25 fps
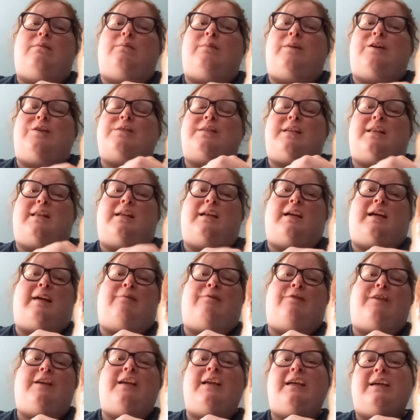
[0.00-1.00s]
most of the
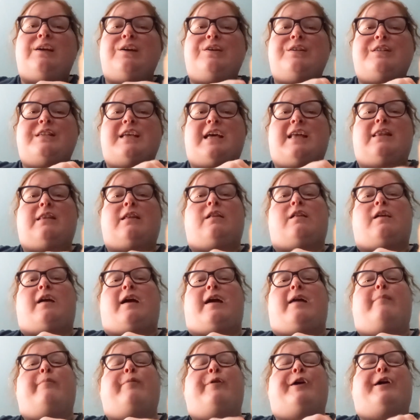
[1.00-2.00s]
time videos at the
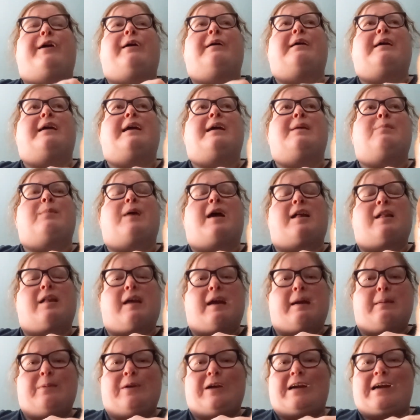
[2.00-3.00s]
library. My
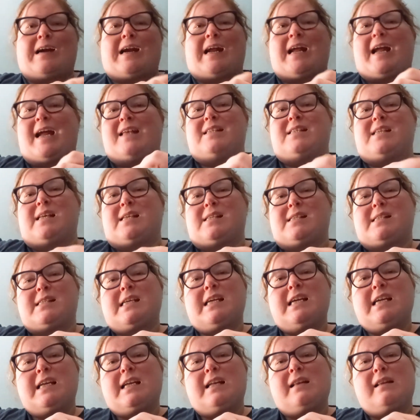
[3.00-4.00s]
library has a
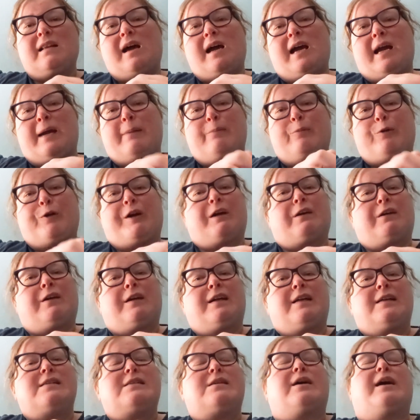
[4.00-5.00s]
seed
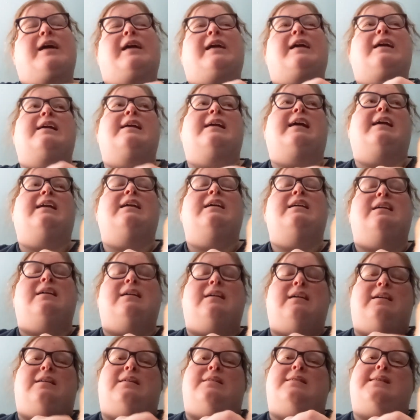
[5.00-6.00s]
library, so I can get
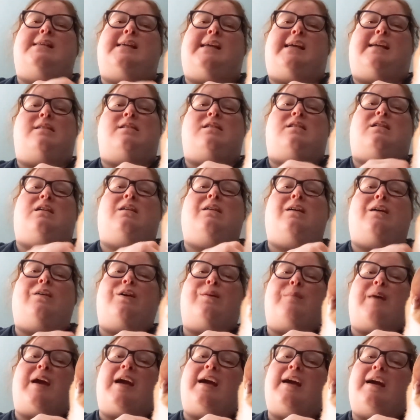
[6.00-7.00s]
seeds to grow
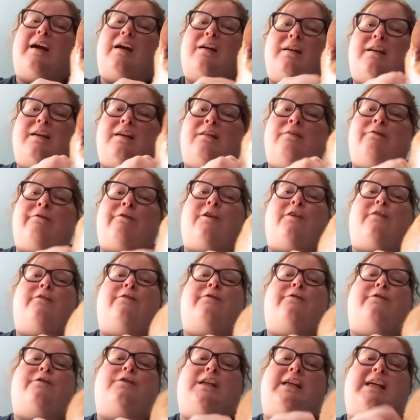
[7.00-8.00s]
in my garden for
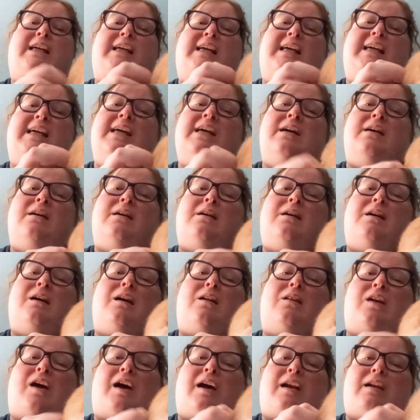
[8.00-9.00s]
free.
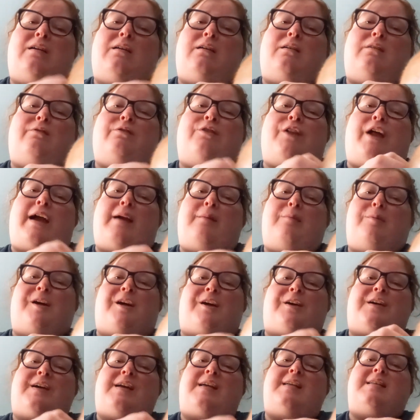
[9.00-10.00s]
A lot of
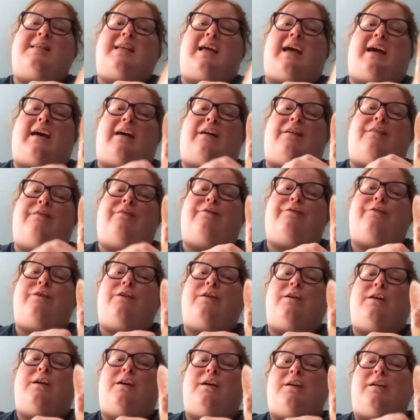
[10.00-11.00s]
libraries have
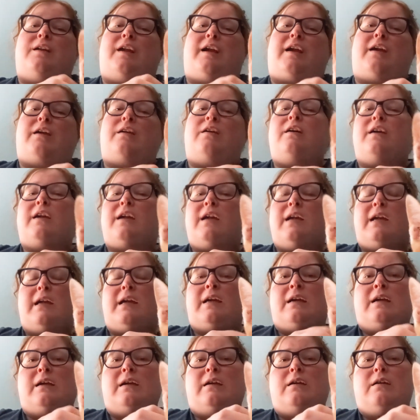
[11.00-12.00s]
like
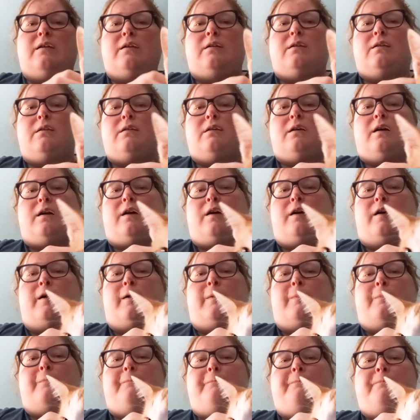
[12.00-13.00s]
cooking,
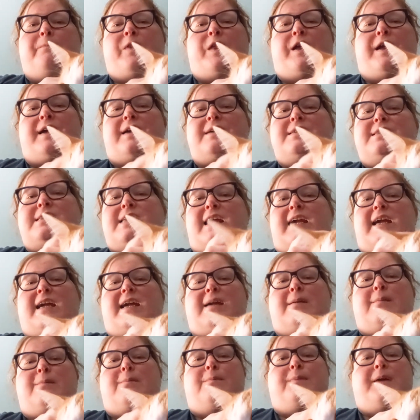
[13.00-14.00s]
like say
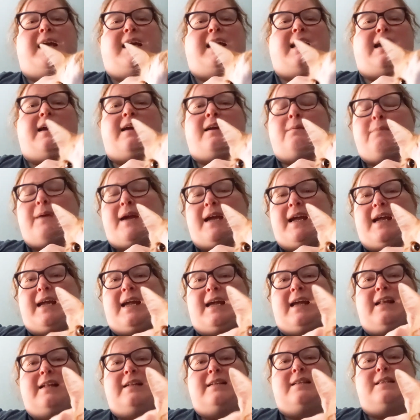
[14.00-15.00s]
baking
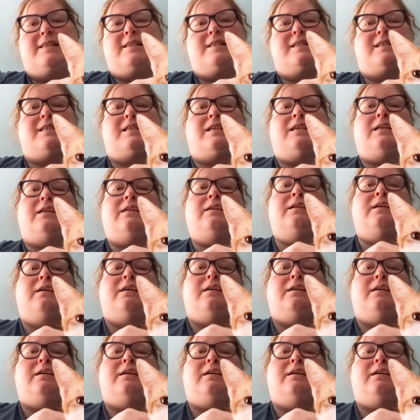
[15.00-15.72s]
pans and